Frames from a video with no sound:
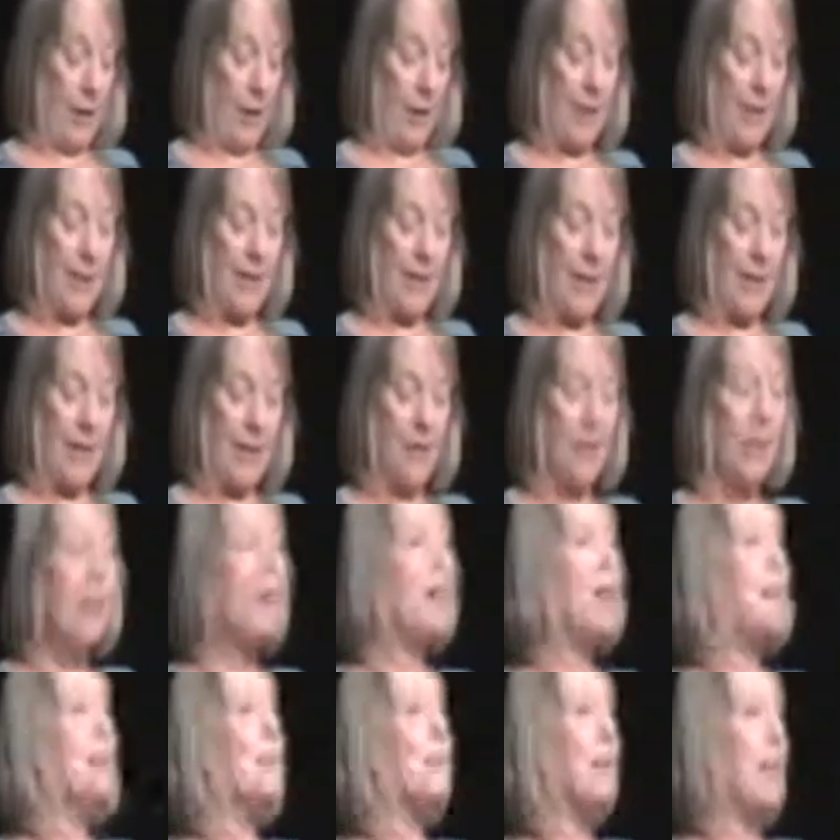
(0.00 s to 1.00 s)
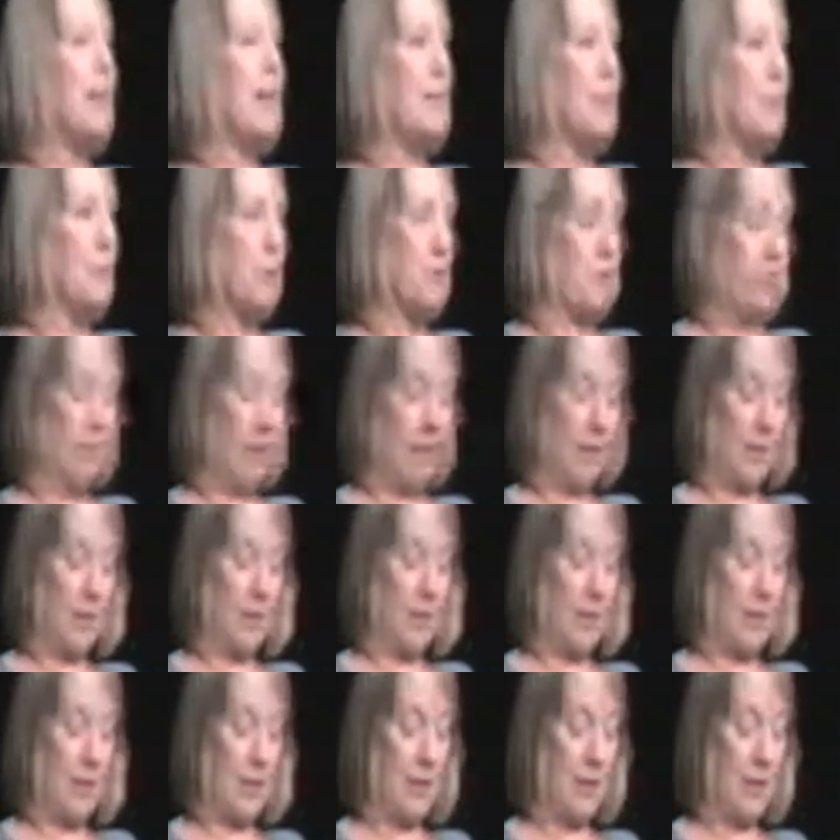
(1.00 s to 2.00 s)
as he climbs out on the other
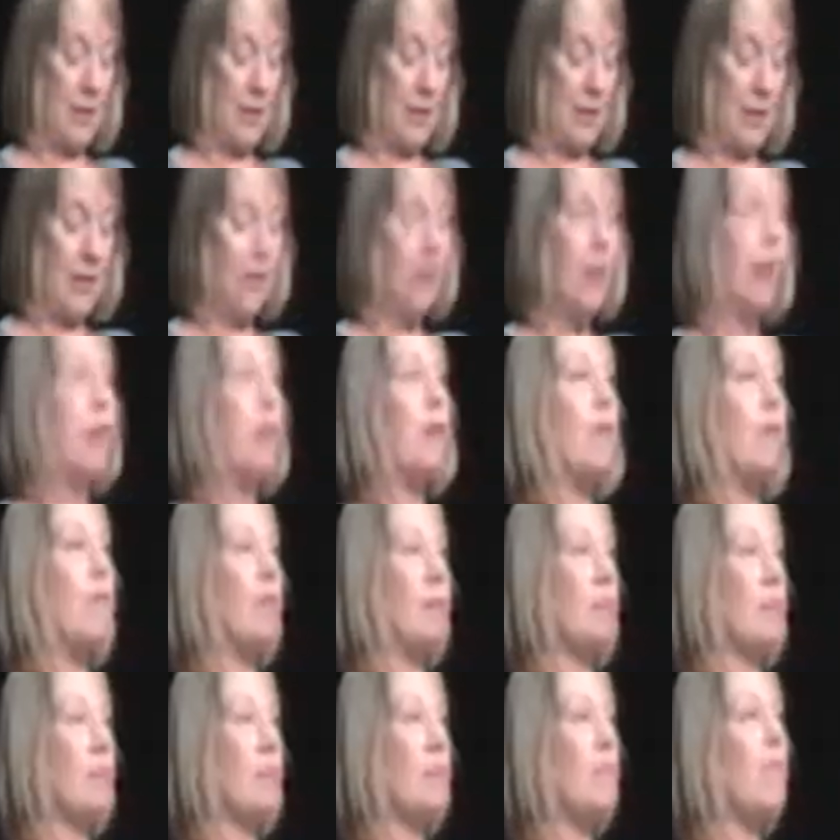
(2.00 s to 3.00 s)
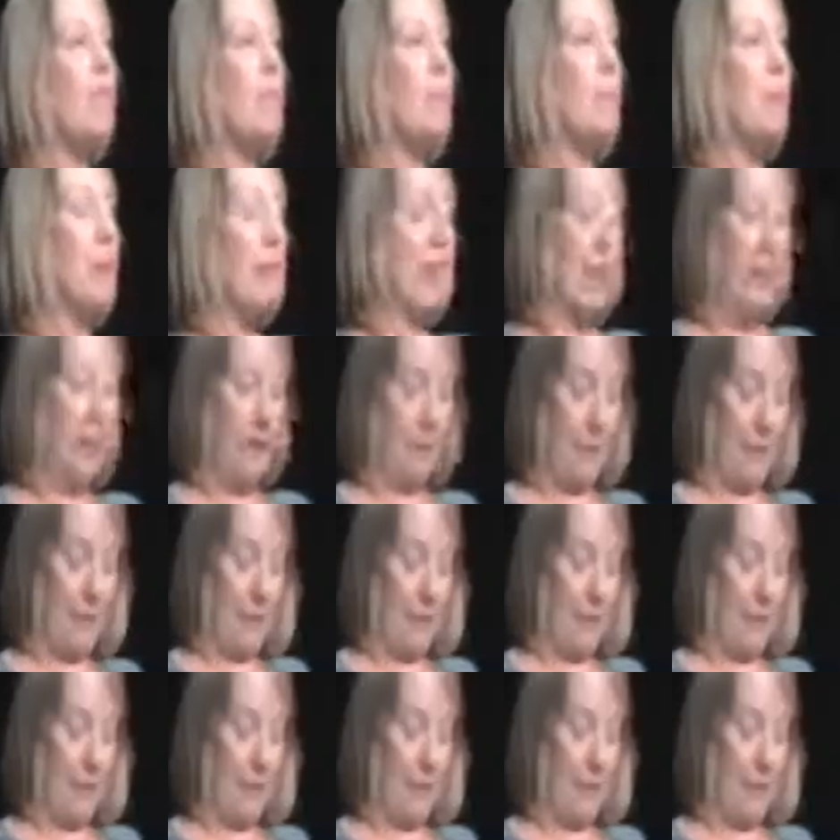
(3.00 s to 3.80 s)
side, ribs rippling,